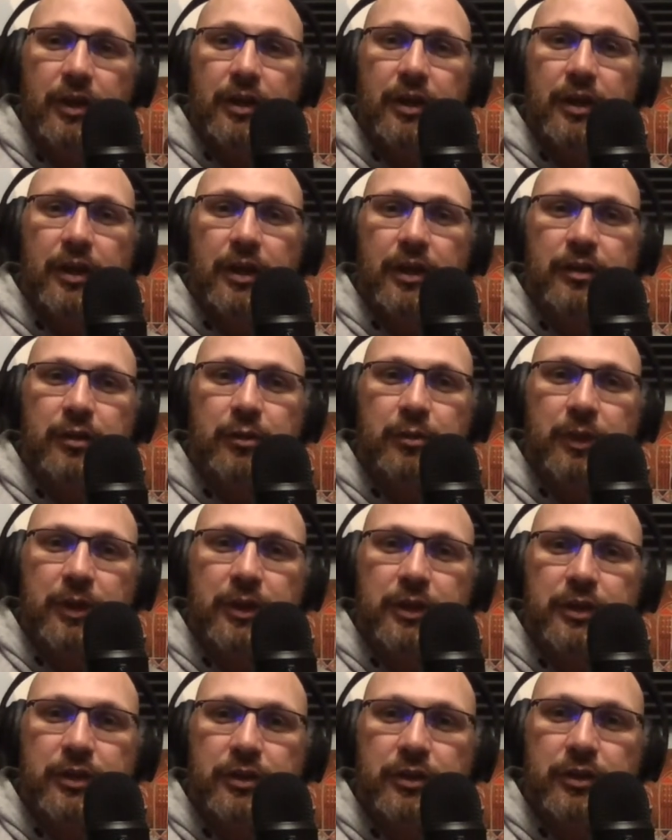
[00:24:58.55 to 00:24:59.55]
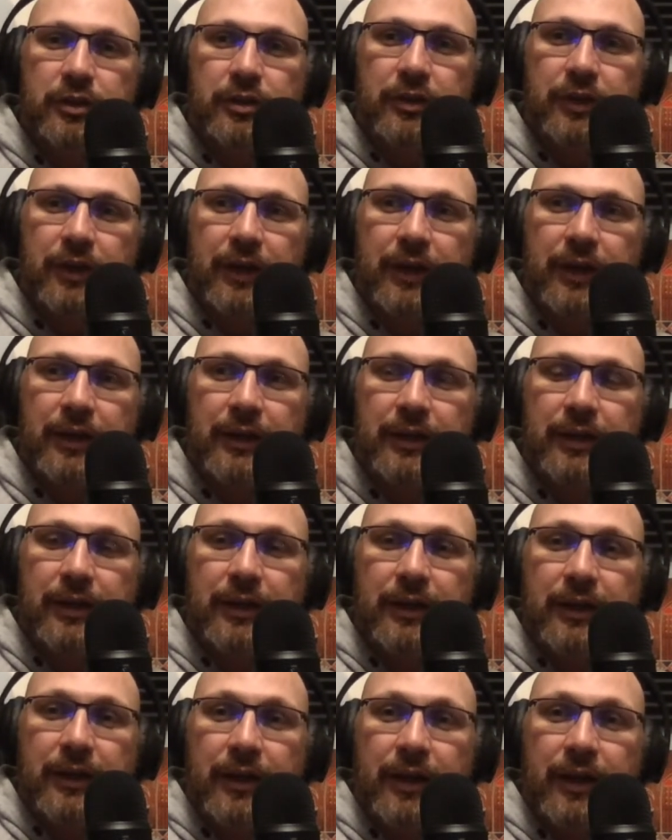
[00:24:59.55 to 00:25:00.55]
to make sure that
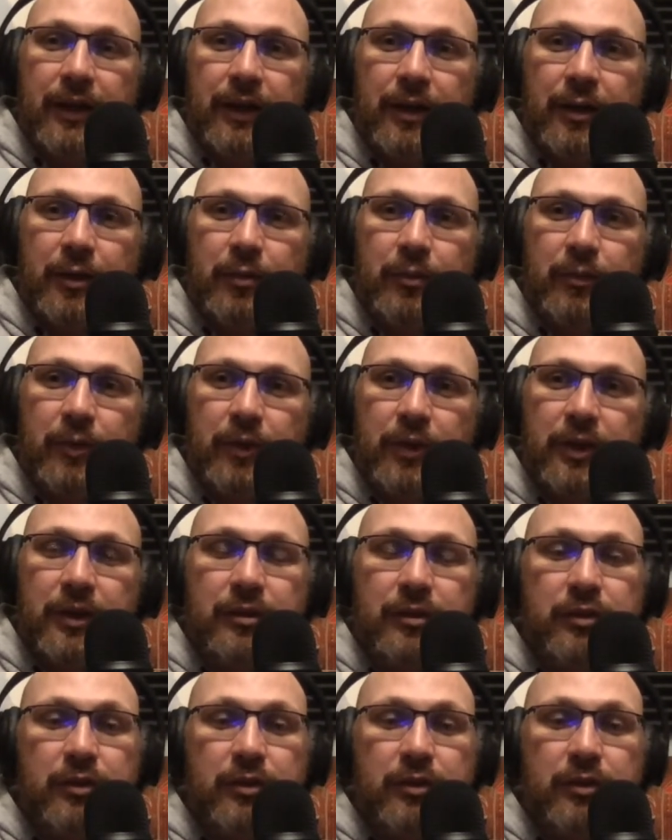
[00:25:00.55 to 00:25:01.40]
the kids are